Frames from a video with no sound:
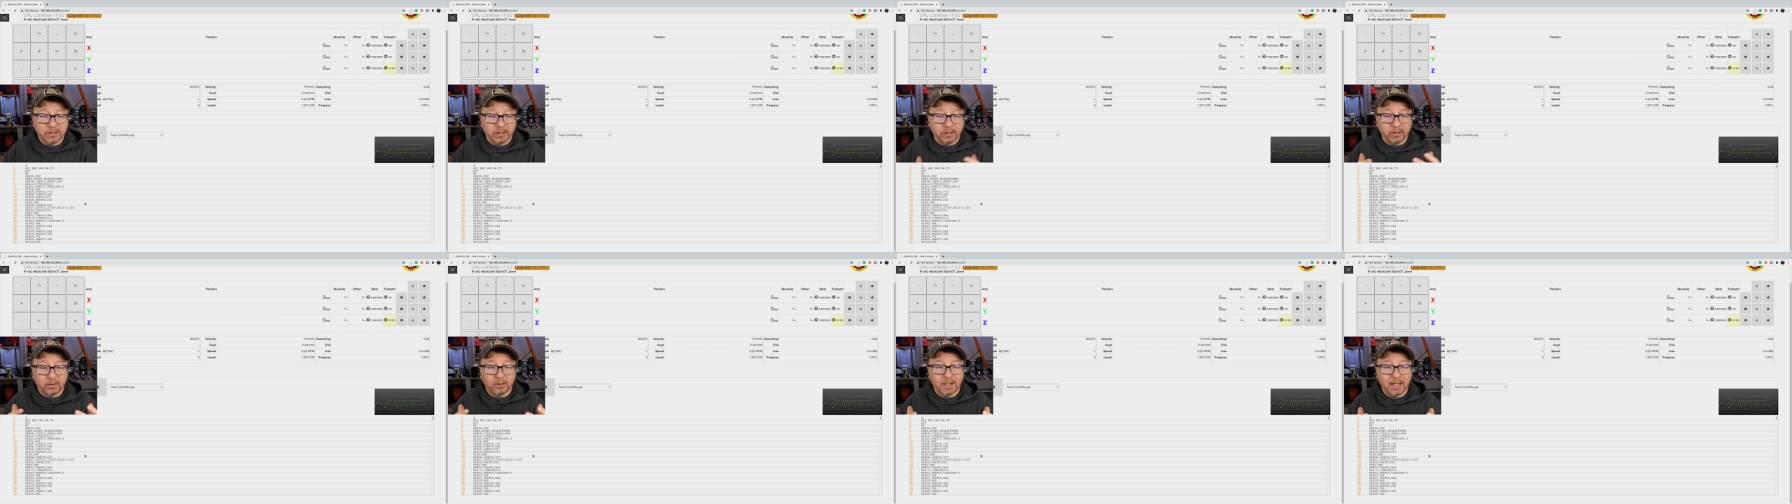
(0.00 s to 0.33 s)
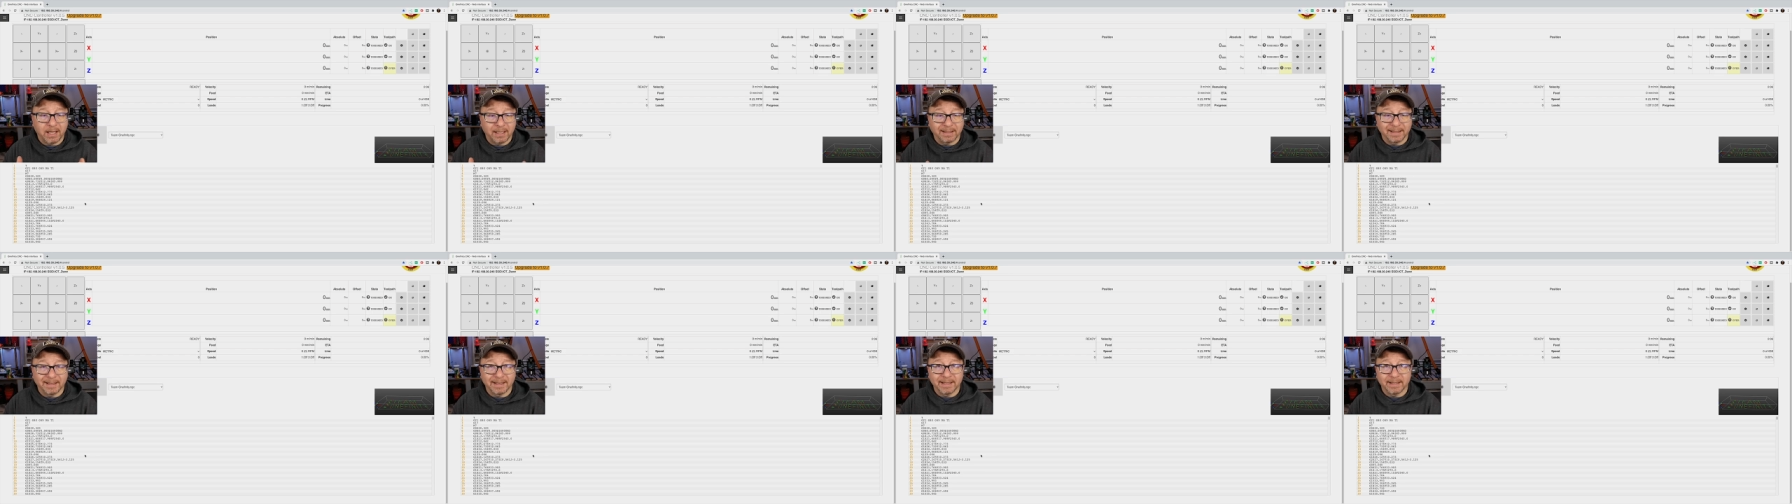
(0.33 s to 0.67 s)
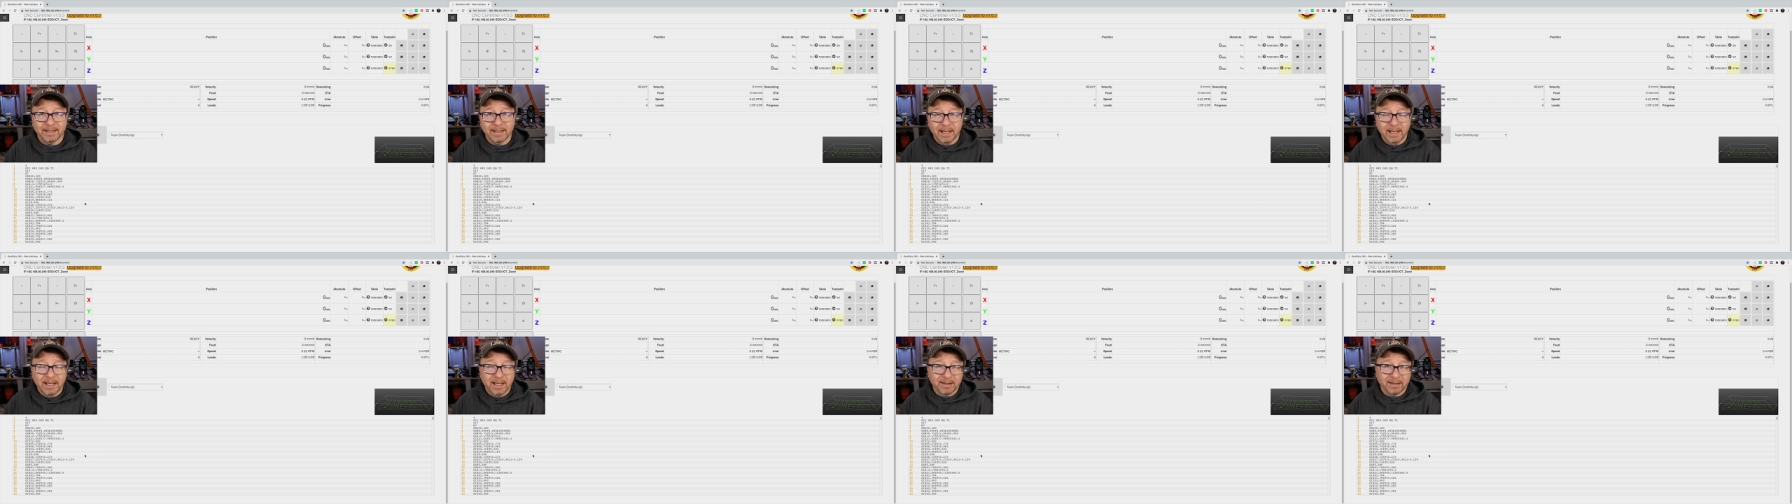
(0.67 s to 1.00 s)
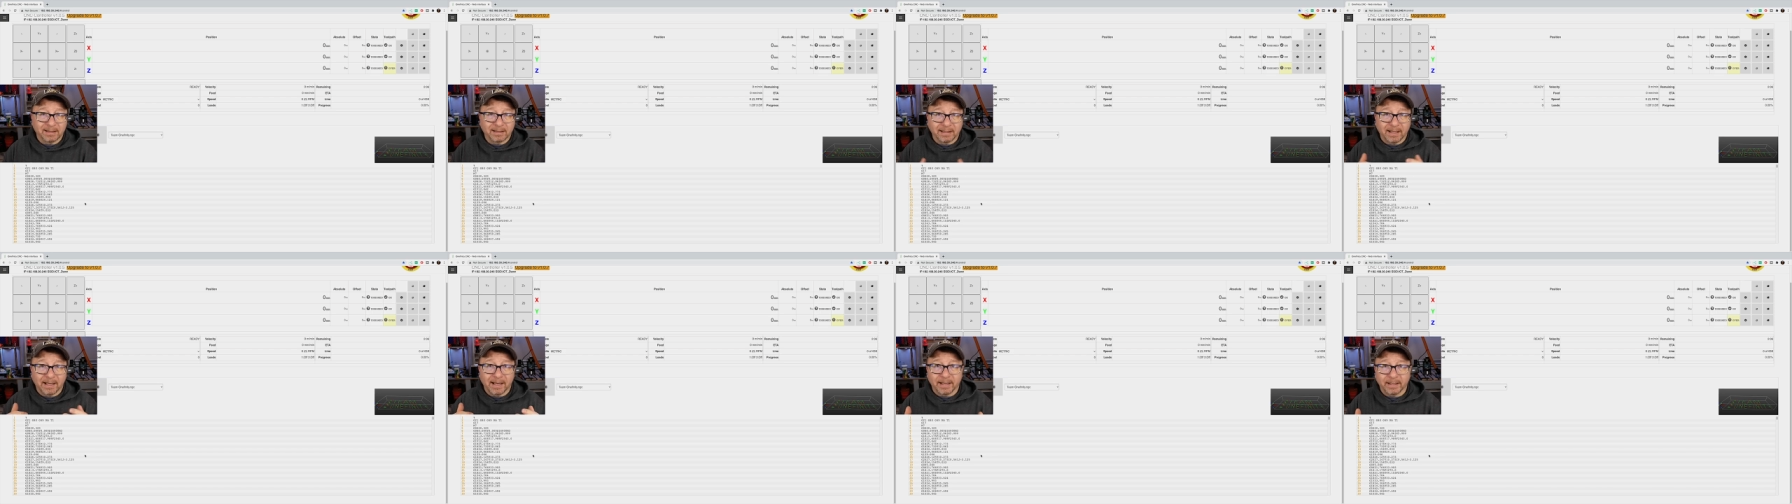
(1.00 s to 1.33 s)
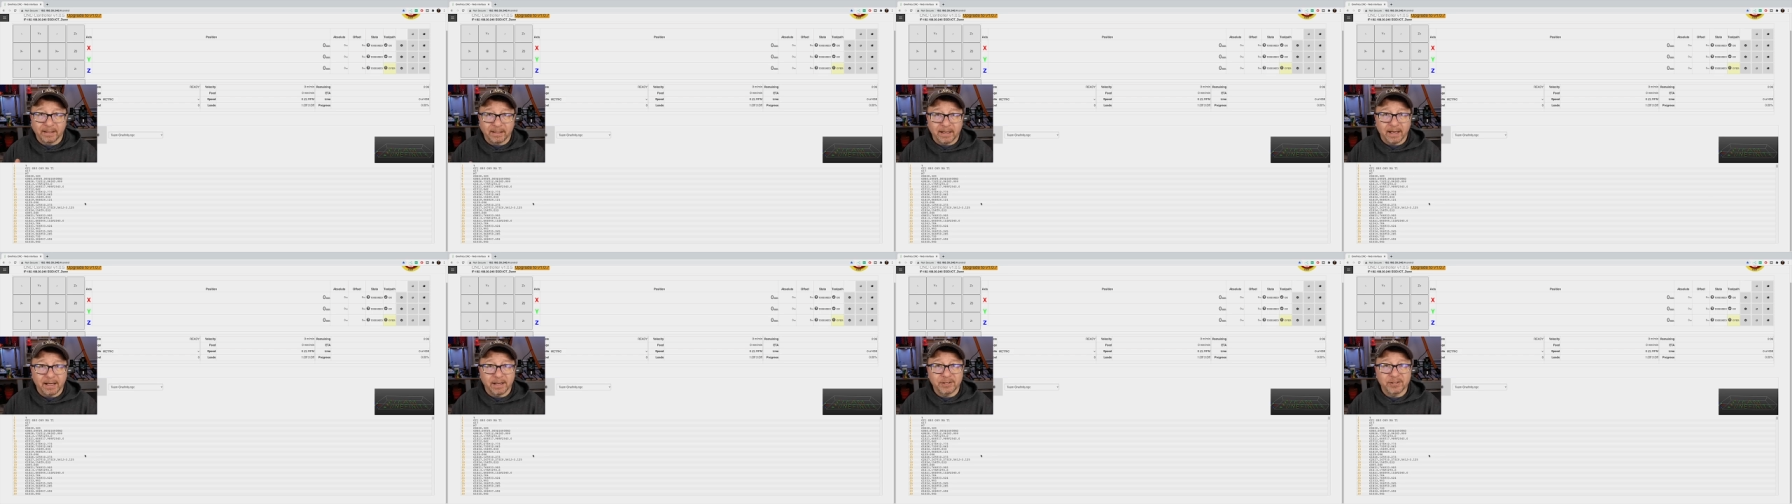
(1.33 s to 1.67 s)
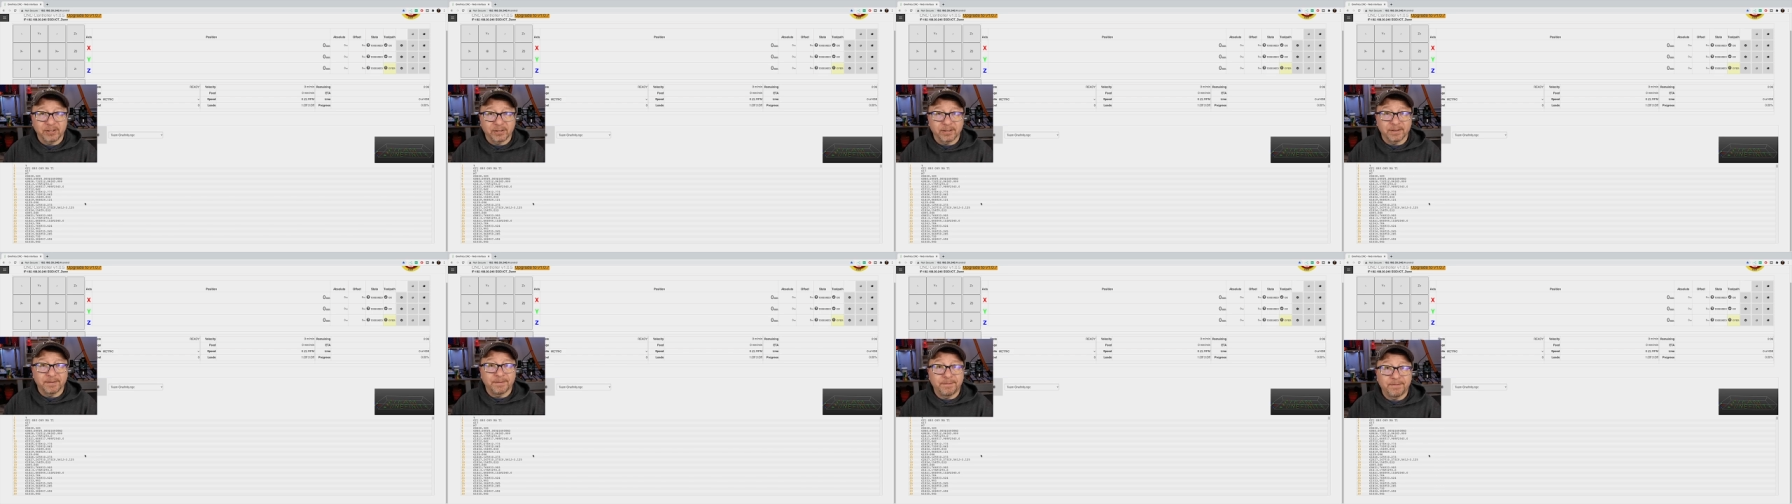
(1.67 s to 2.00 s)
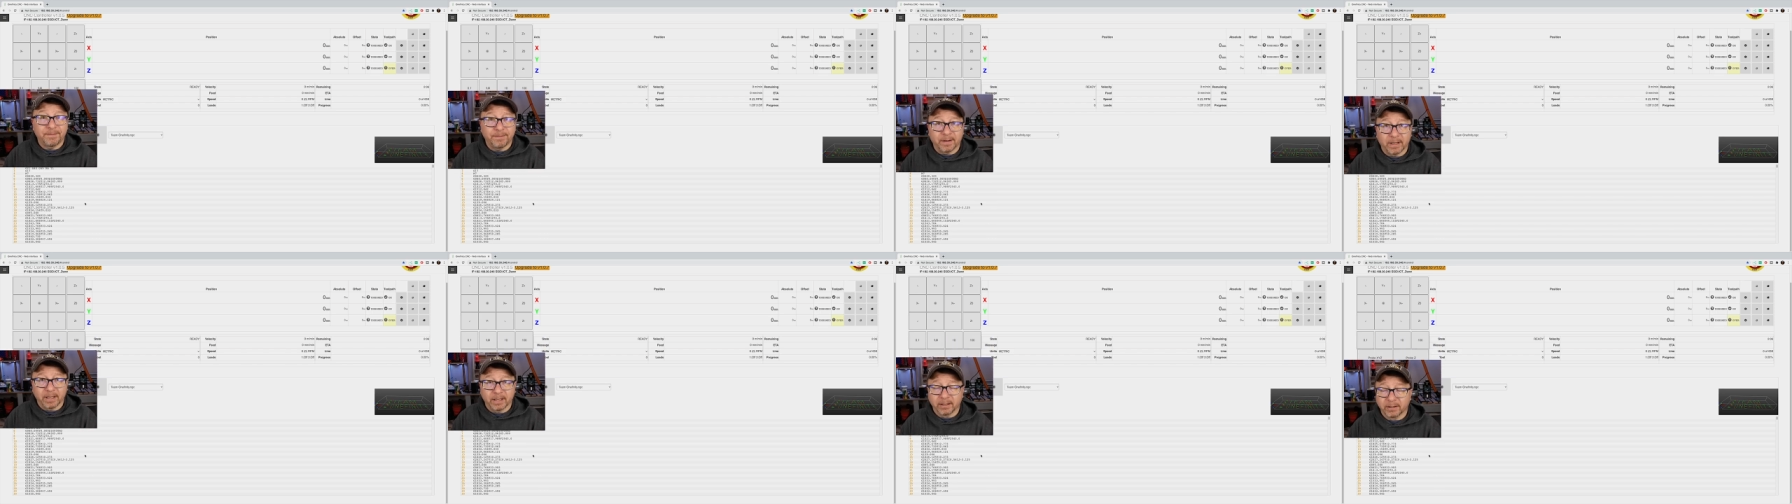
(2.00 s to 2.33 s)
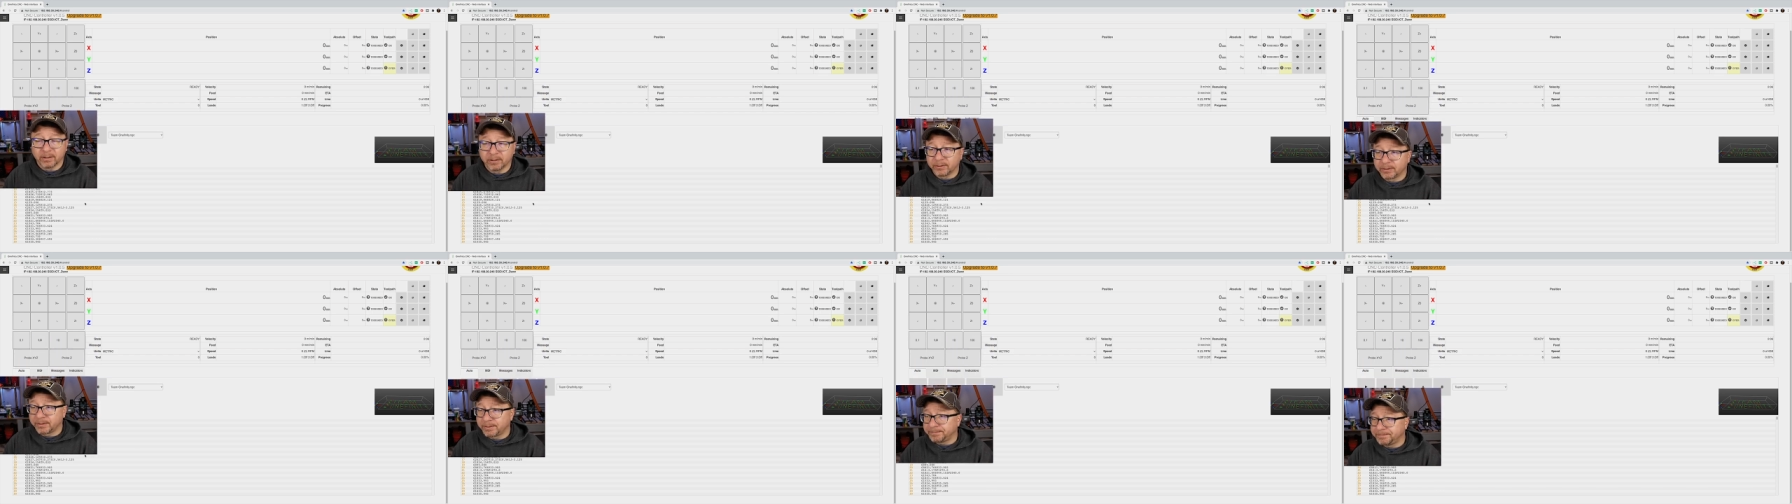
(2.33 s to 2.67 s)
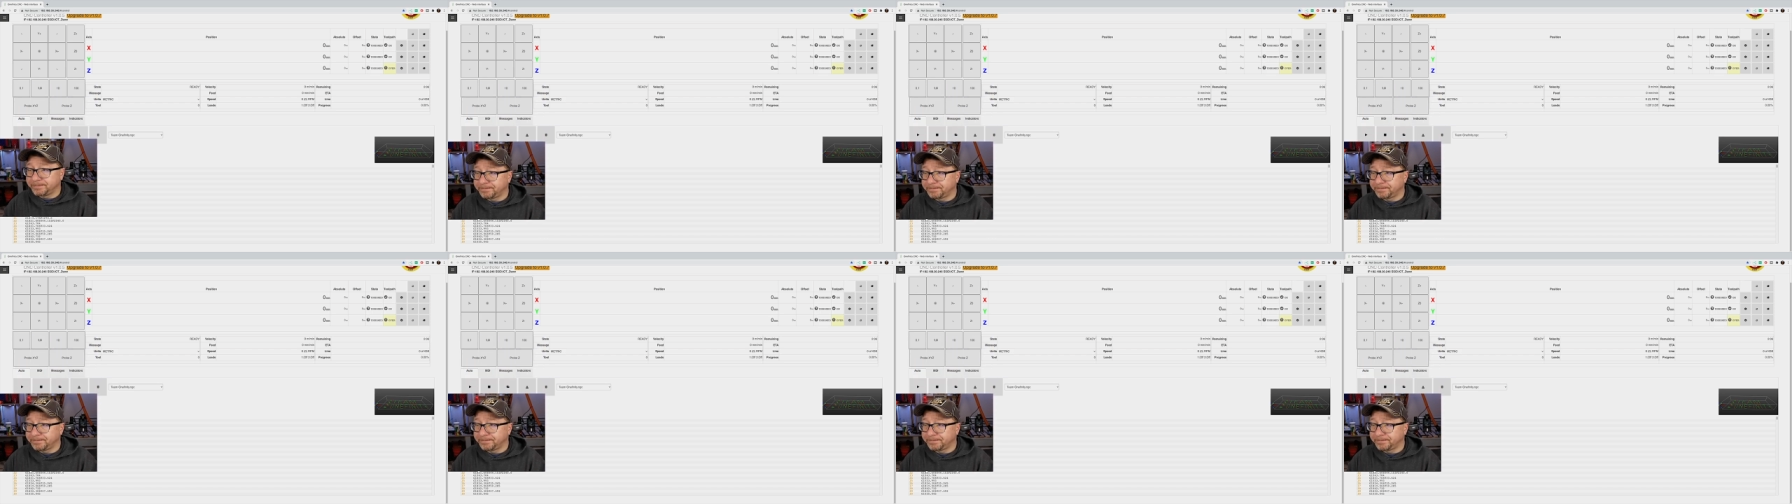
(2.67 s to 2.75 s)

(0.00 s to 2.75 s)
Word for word: it'll highlight the line that actually failed.